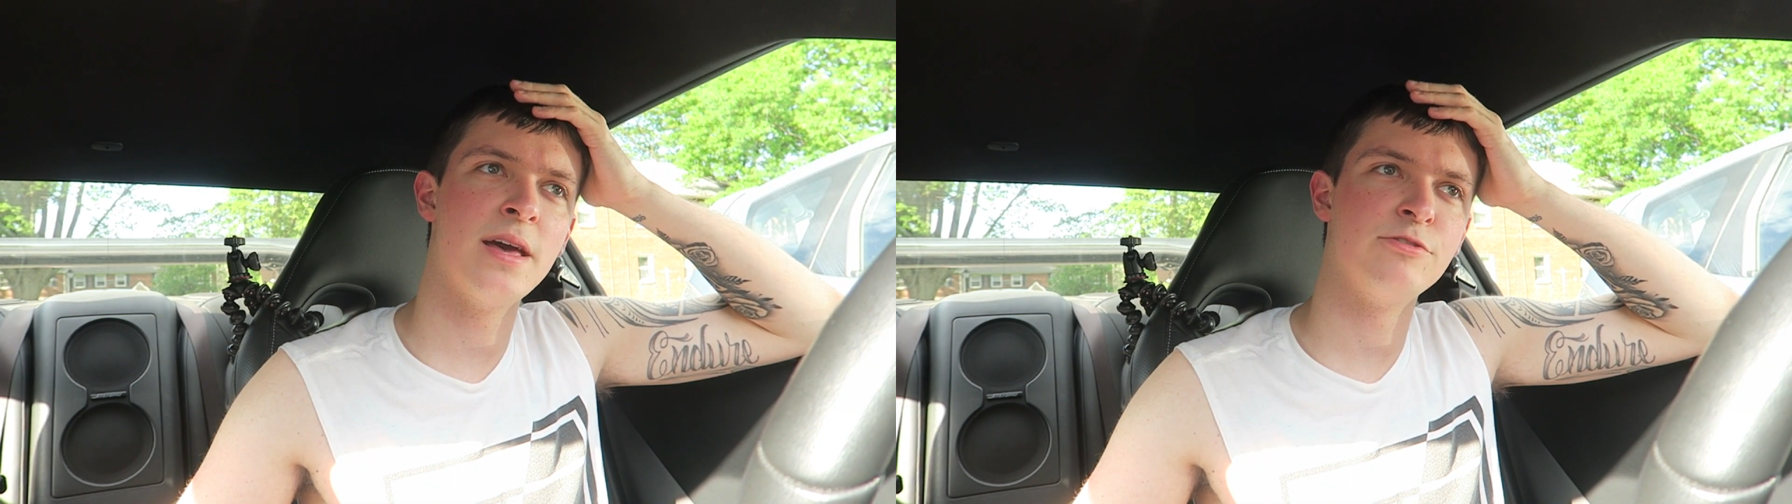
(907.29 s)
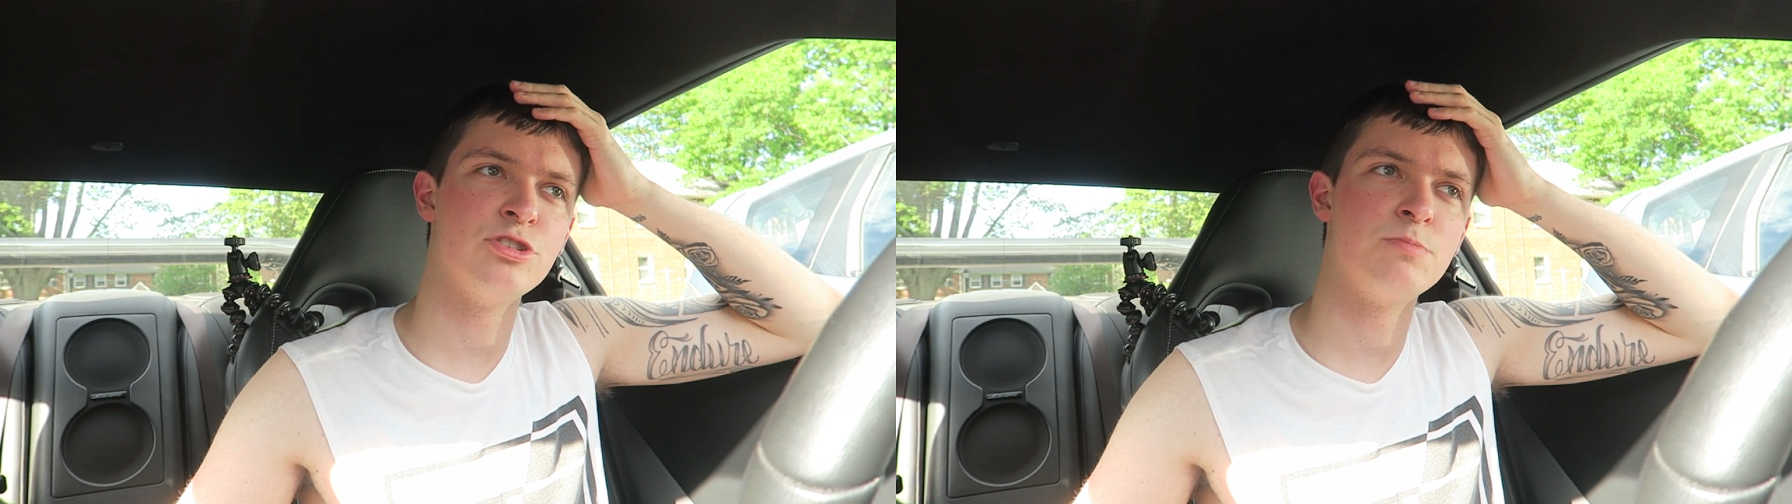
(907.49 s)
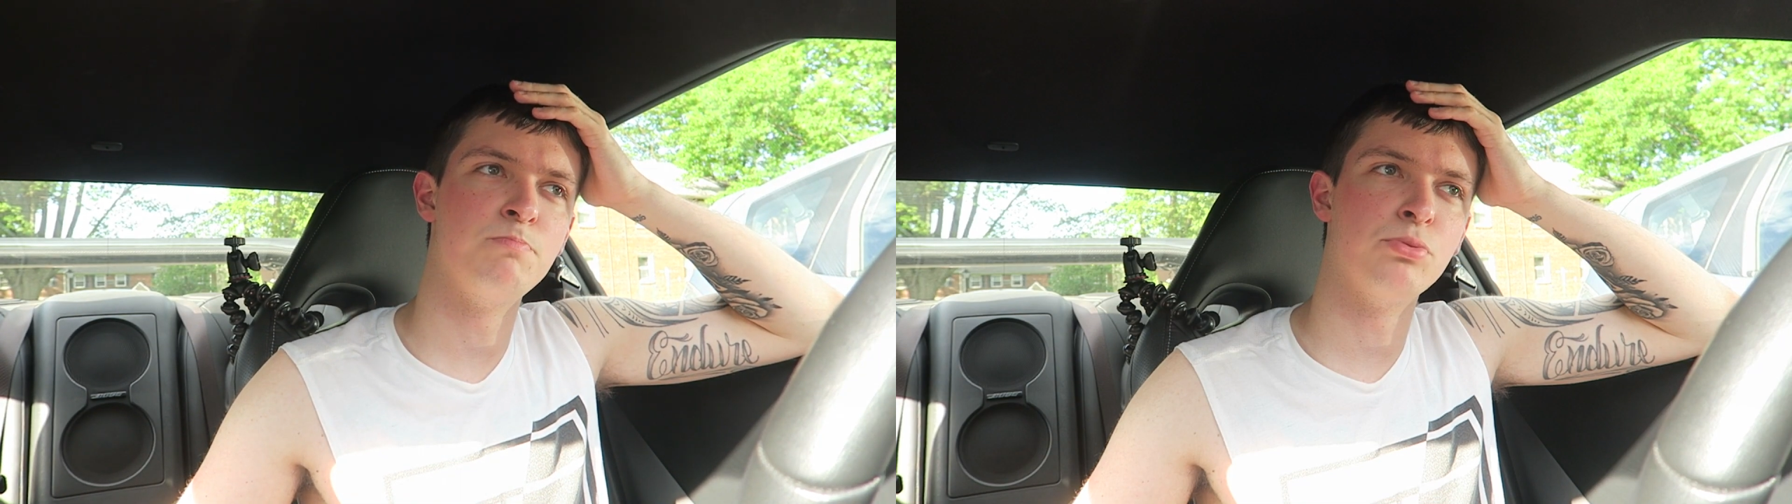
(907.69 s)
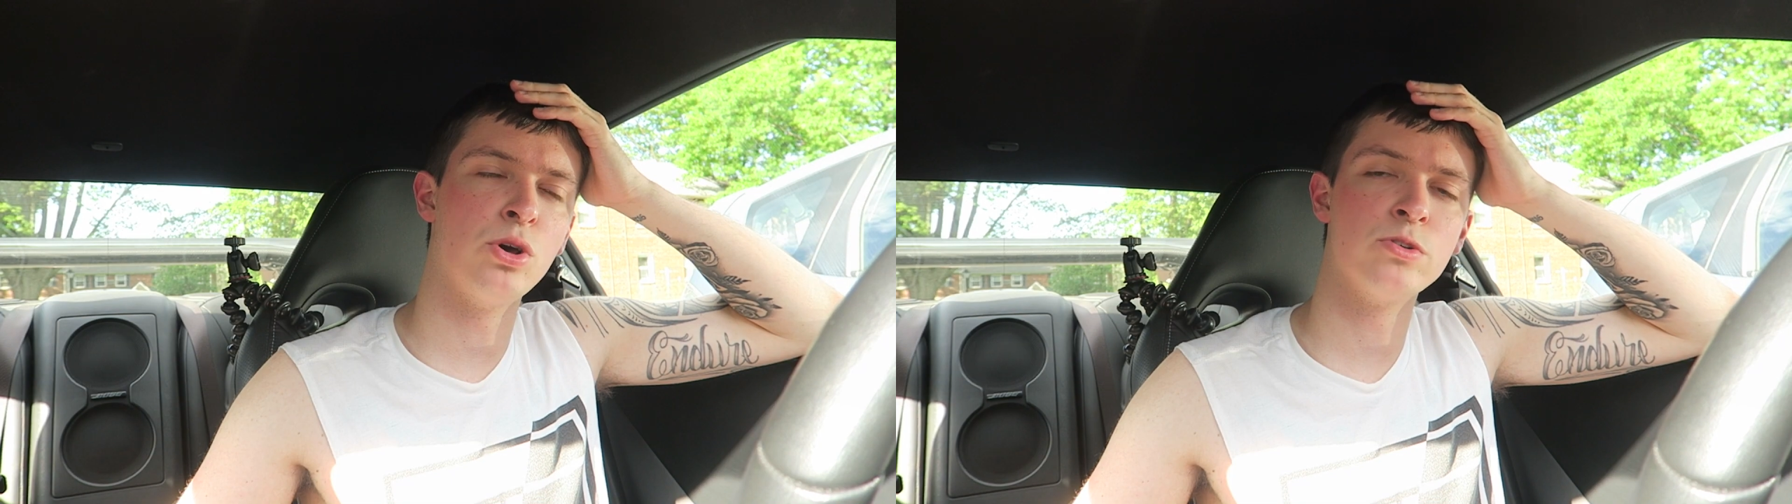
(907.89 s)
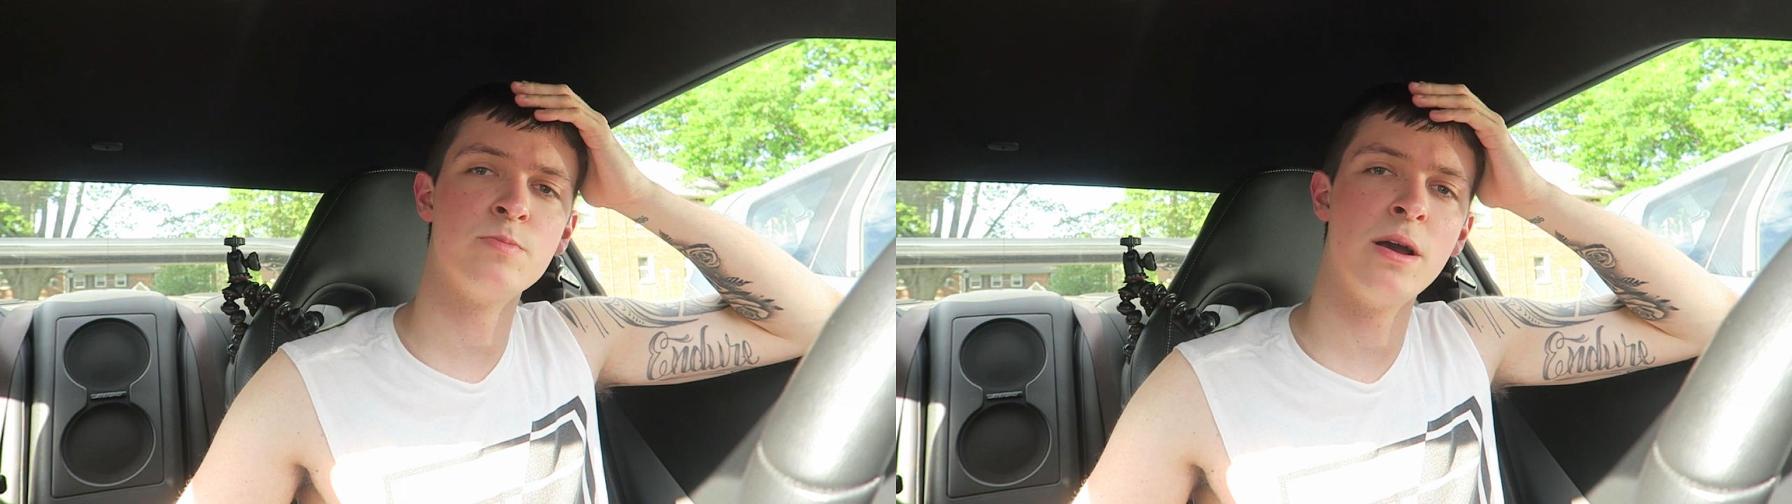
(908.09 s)
that just
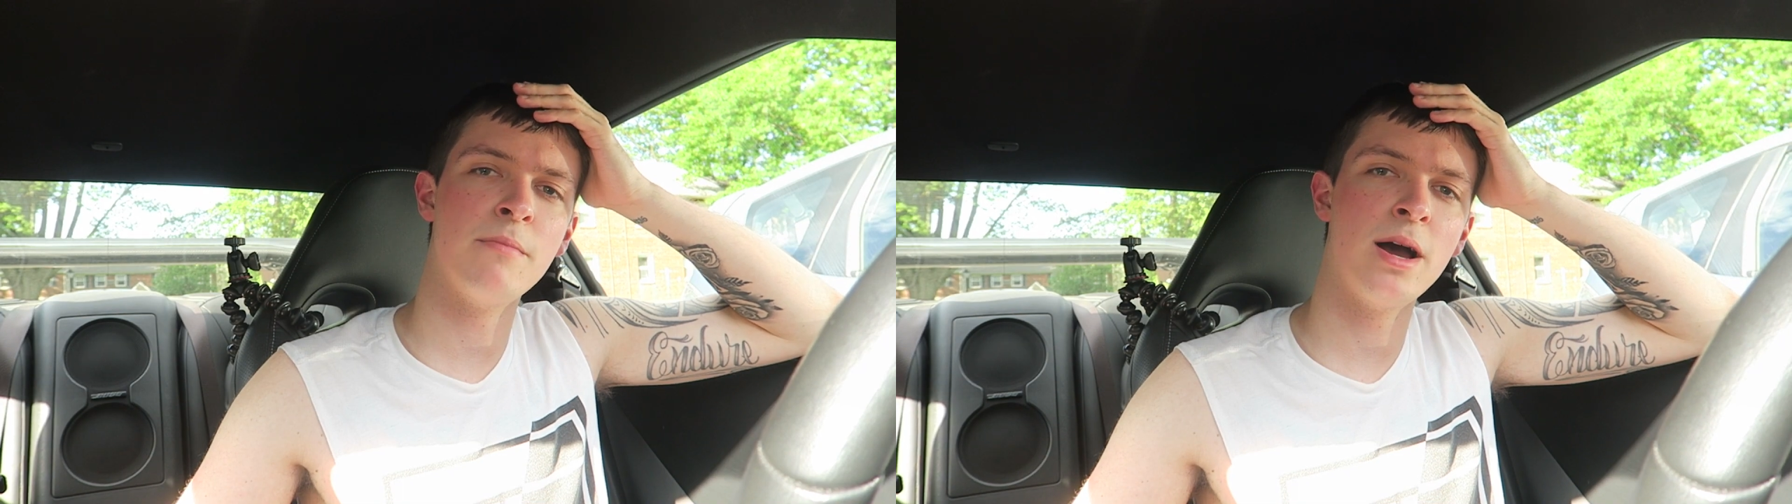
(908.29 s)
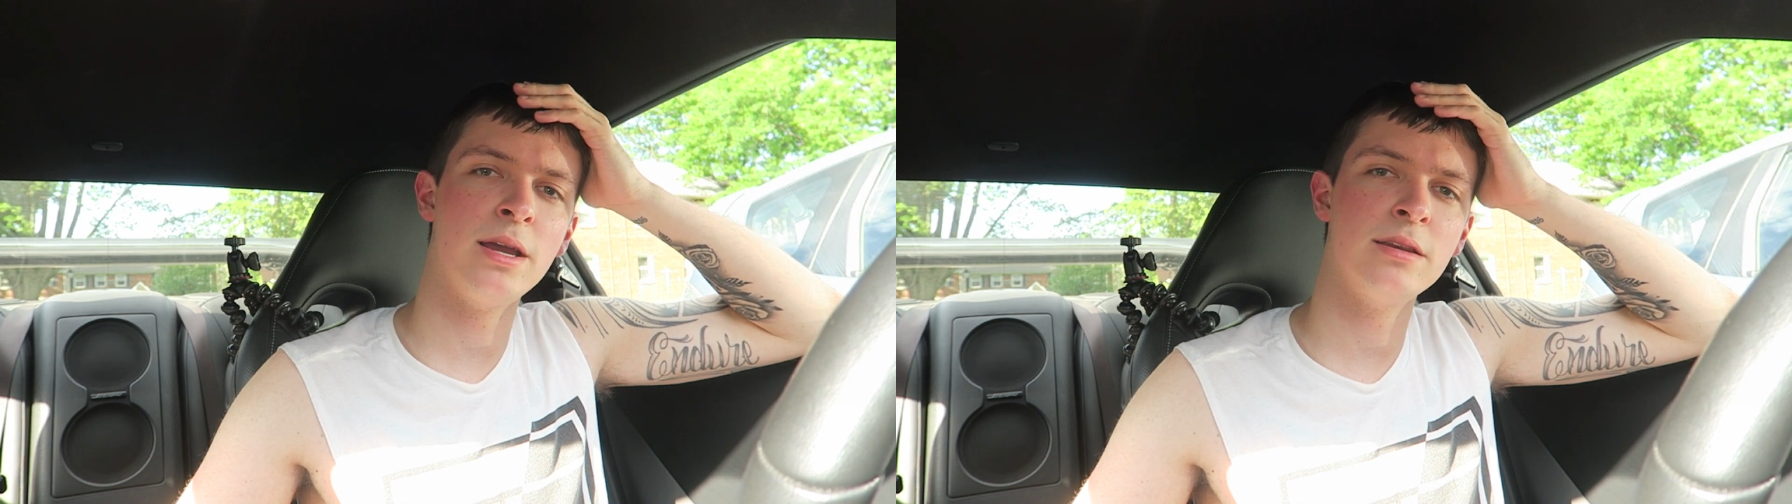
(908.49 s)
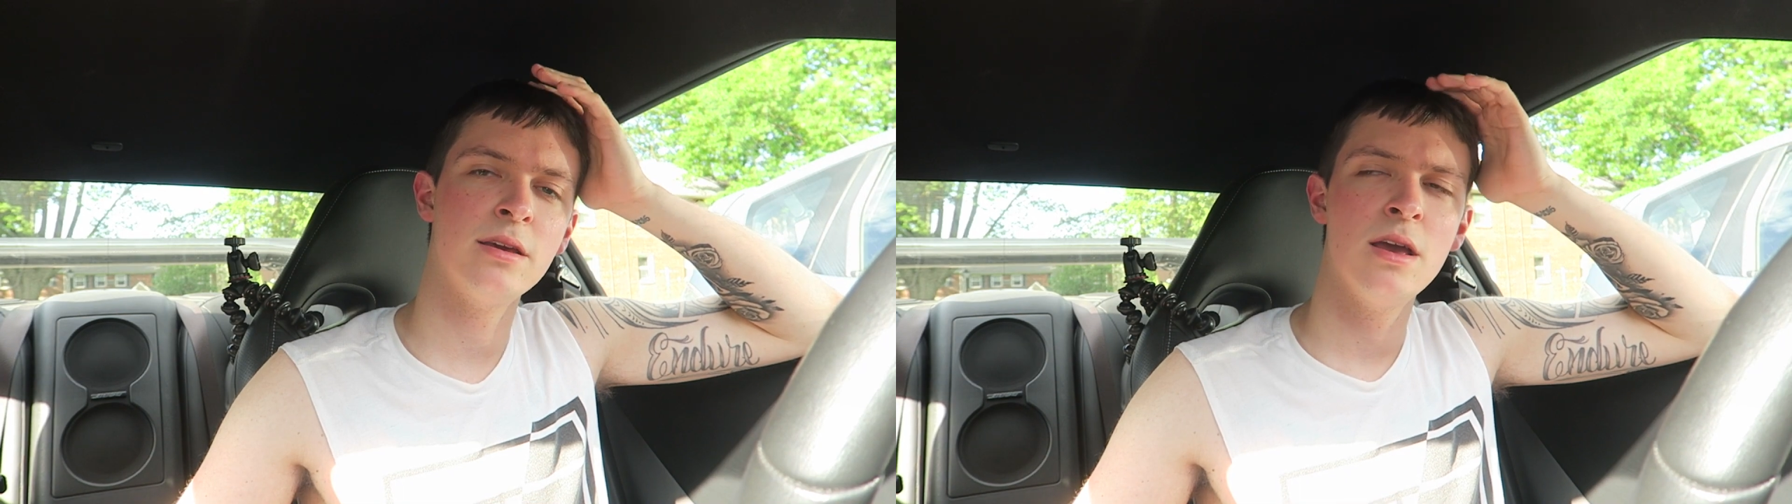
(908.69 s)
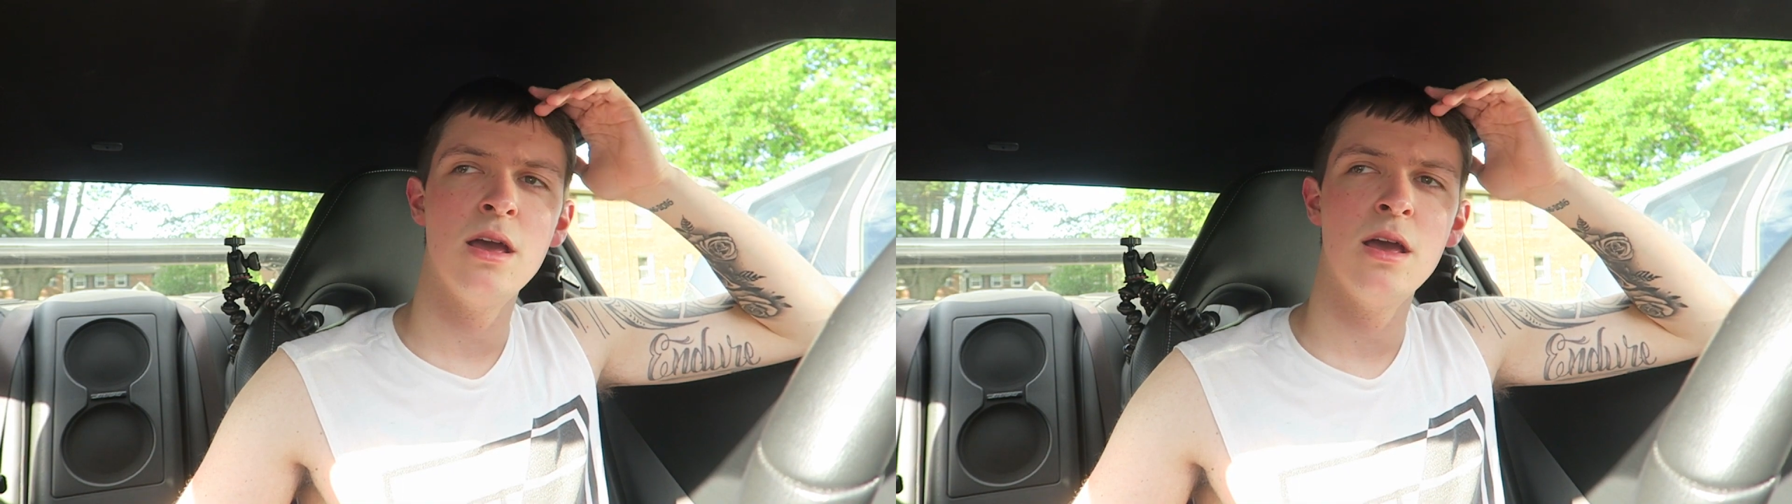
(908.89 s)
blows my mind.